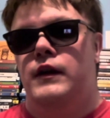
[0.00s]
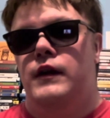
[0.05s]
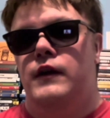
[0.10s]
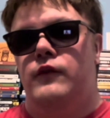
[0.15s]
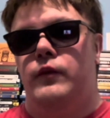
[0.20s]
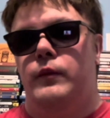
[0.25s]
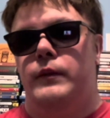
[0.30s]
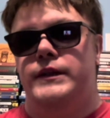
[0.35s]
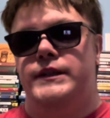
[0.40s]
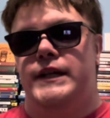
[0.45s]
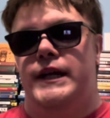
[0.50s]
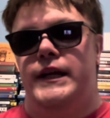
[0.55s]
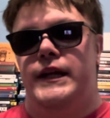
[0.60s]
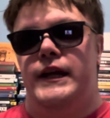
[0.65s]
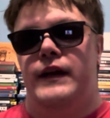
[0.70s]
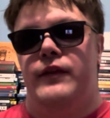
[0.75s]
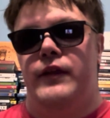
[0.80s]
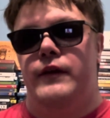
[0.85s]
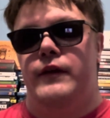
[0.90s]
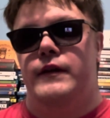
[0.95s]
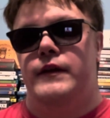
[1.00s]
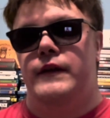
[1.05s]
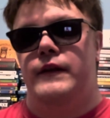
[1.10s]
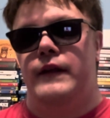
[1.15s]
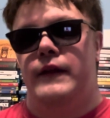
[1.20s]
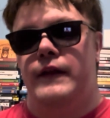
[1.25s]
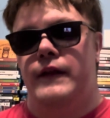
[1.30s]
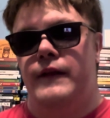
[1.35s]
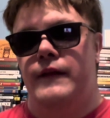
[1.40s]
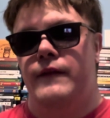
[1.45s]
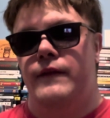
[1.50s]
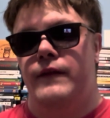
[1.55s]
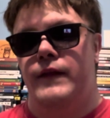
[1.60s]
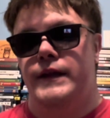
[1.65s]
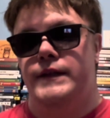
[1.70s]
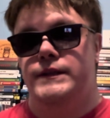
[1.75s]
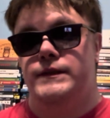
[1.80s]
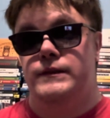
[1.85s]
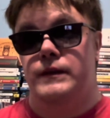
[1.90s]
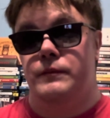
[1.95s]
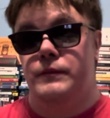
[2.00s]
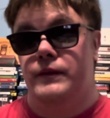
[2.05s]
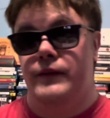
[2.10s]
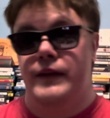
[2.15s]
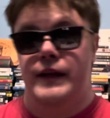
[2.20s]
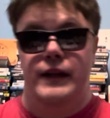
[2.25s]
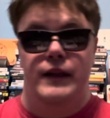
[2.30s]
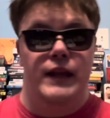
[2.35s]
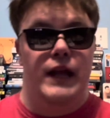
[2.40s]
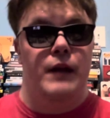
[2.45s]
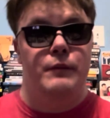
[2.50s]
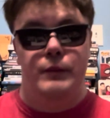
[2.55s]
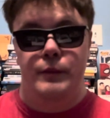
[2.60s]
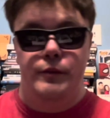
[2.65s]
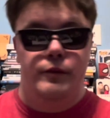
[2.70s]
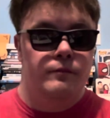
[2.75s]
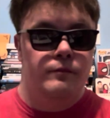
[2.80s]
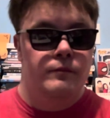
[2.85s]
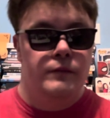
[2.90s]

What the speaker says: from anxiety. I think that's something that a lot of people